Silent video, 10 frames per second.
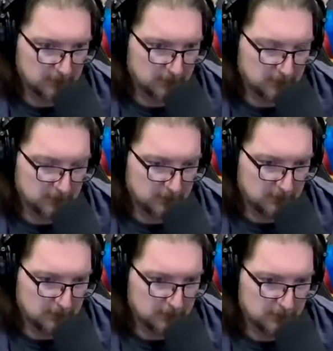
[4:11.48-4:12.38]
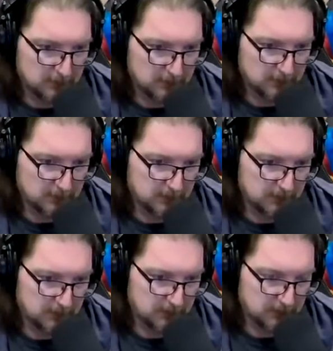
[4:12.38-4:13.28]

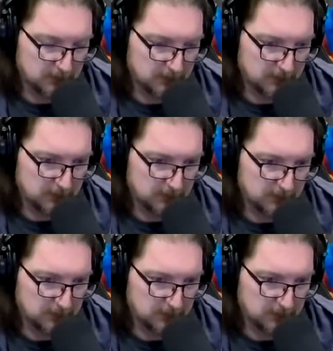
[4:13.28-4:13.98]
This person isn't speaking.